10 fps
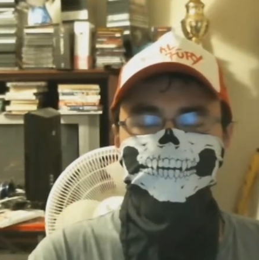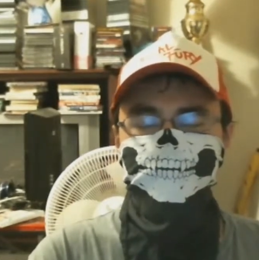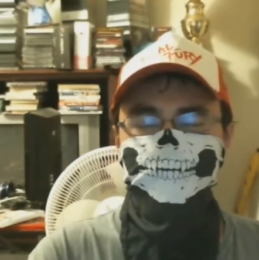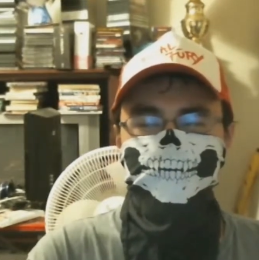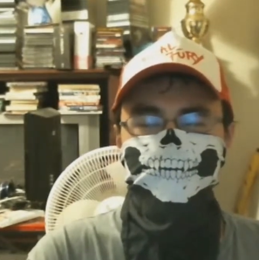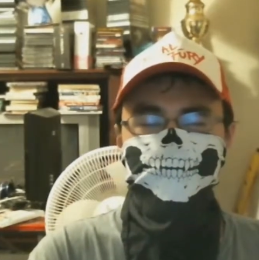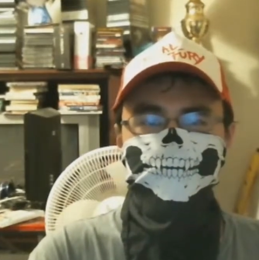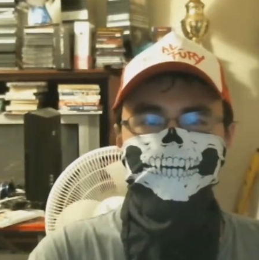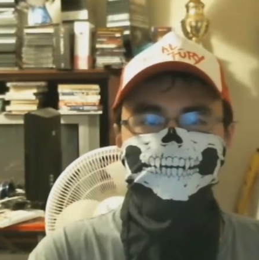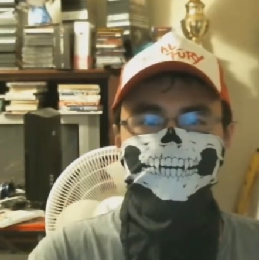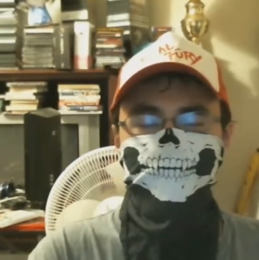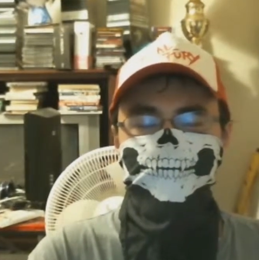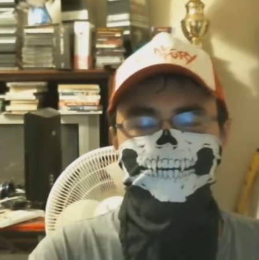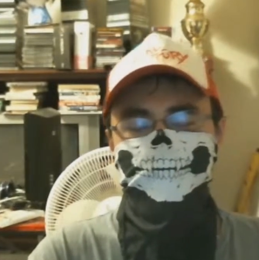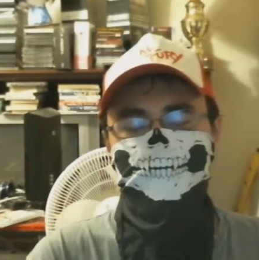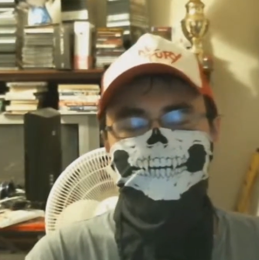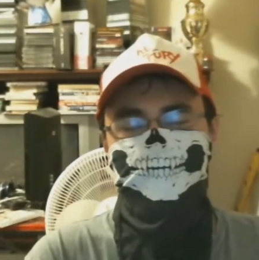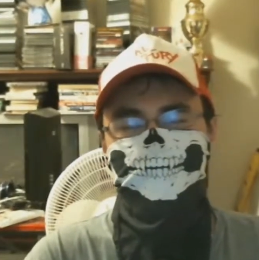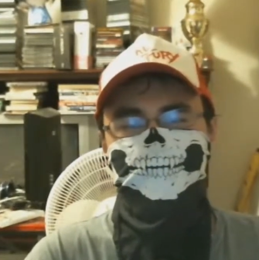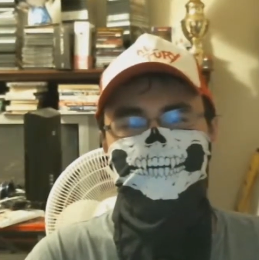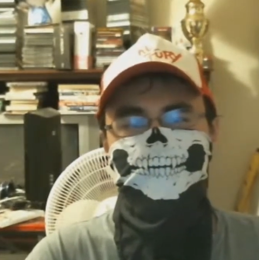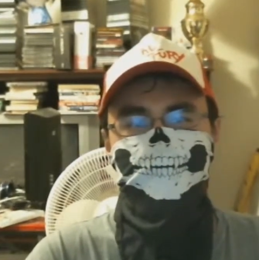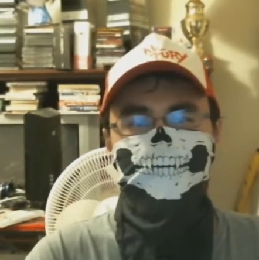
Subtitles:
paragraph or sentence